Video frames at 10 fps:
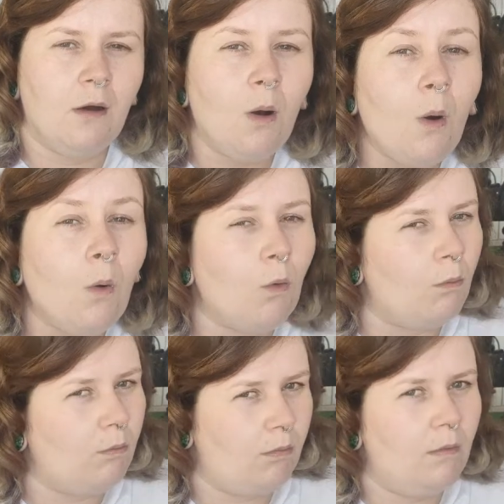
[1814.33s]

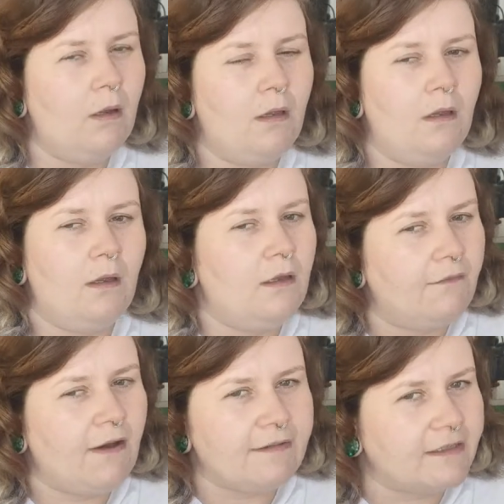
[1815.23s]
home.
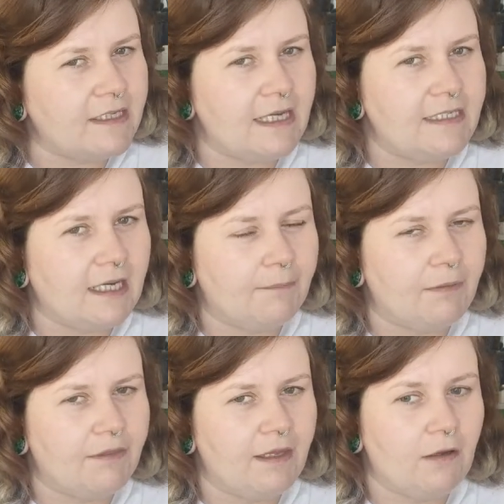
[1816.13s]
They've had their tea
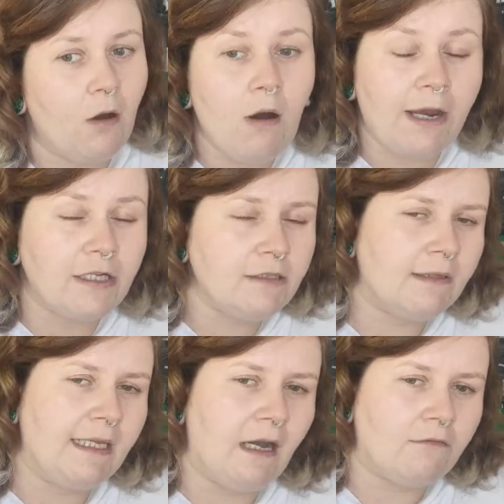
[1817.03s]
type of thing. Or I could do
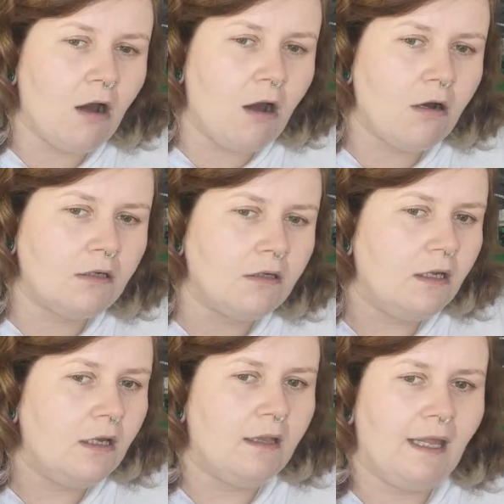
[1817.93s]
it later on,
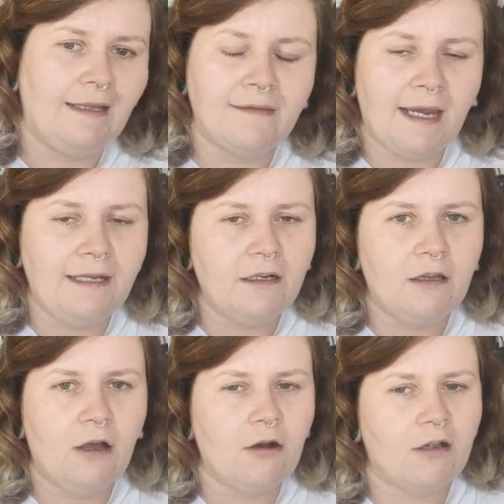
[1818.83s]
like, 9
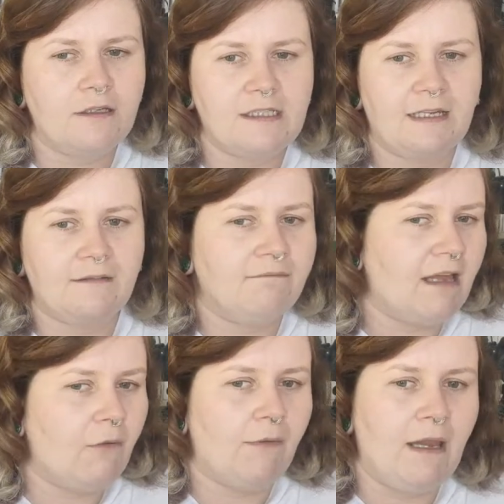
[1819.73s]
o'clock, because then
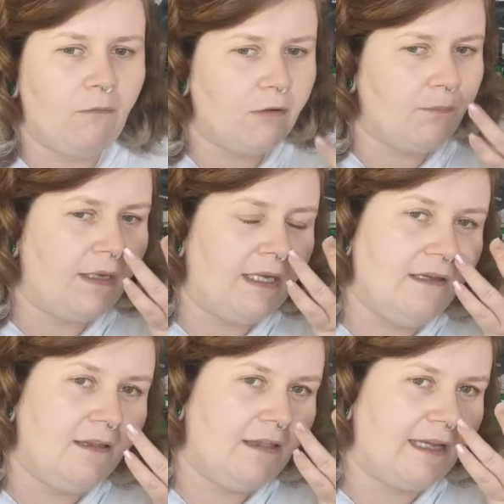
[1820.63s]
that way it would
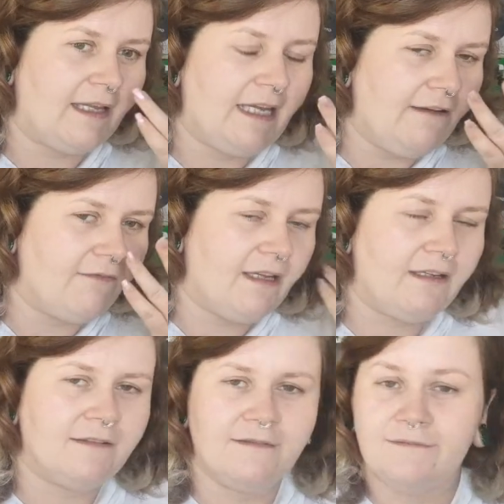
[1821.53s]
be, like, an
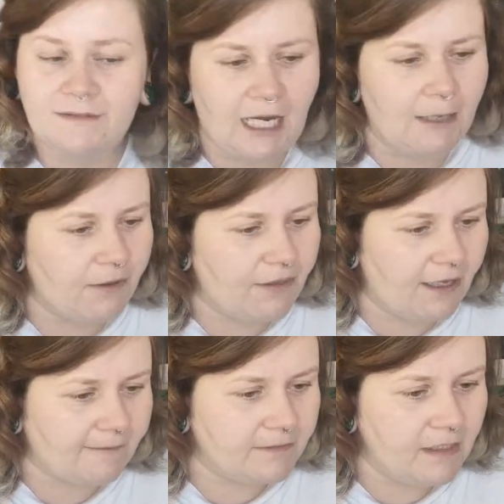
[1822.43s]
evening type of
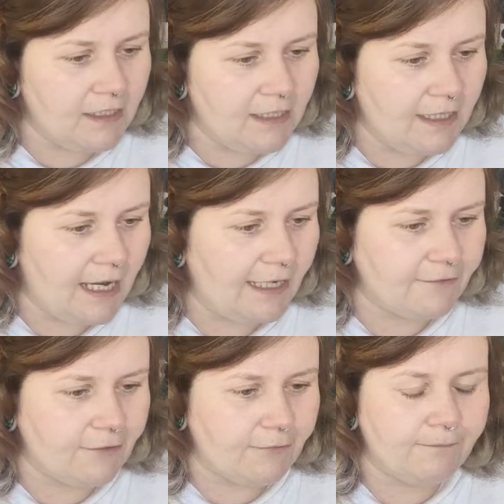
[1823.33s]
thing. I
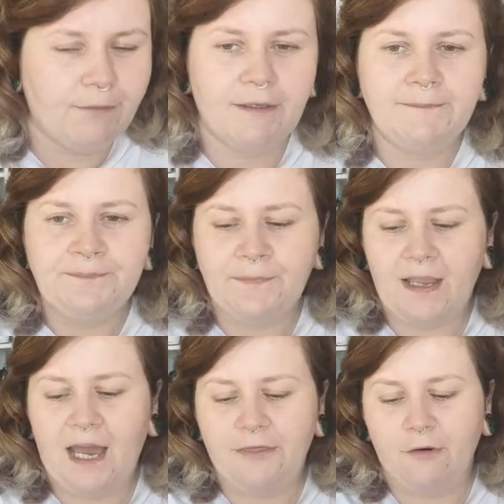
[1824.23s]
don't know. But
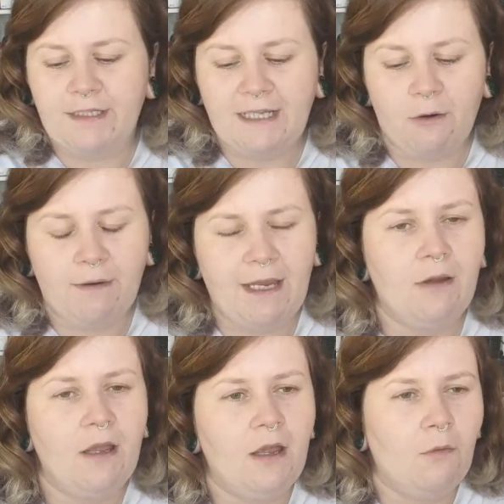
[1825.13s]
I thought then that
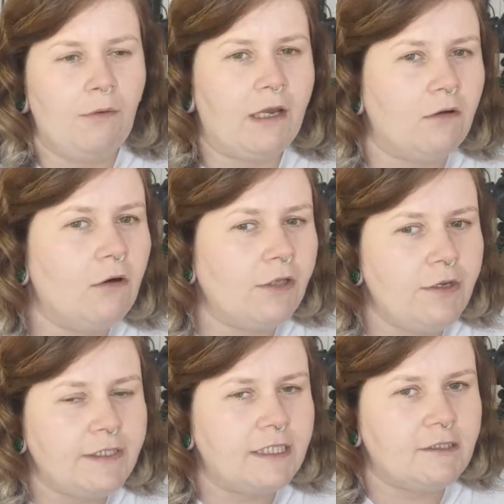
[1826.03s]
way we could all
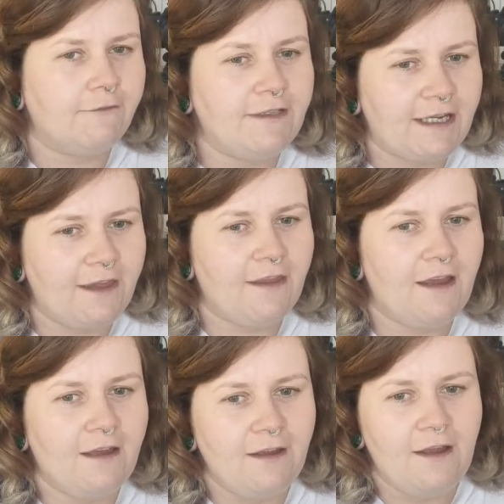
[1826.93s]
use the stuff
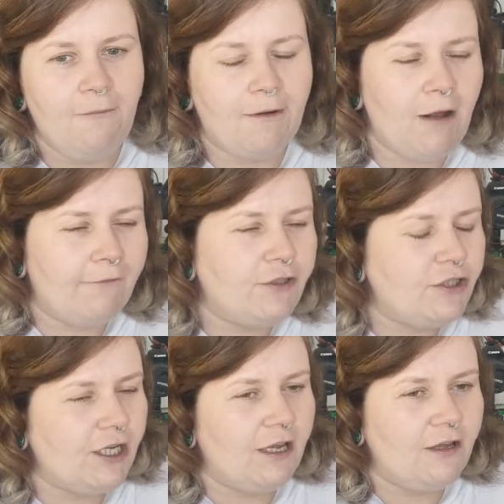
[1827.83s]
together, you know, have a
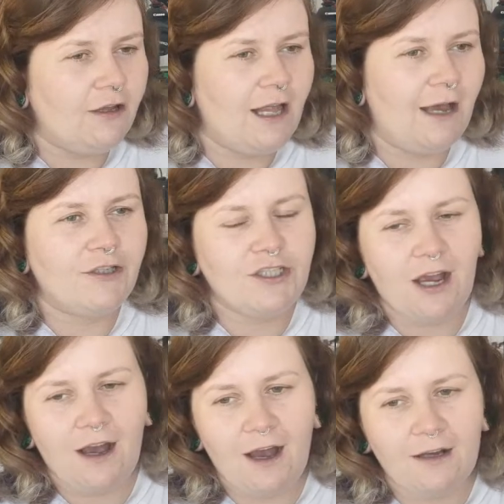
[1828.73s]
chill, have a
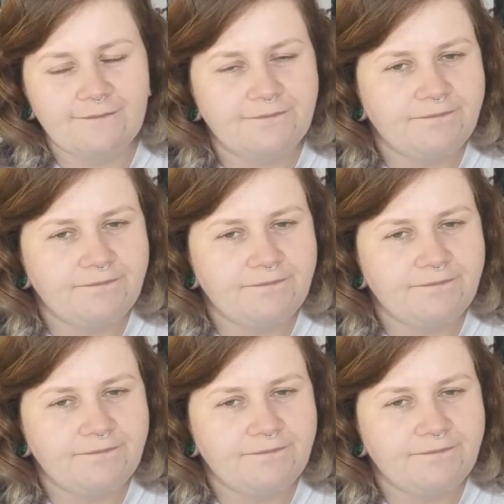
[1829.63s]
chat,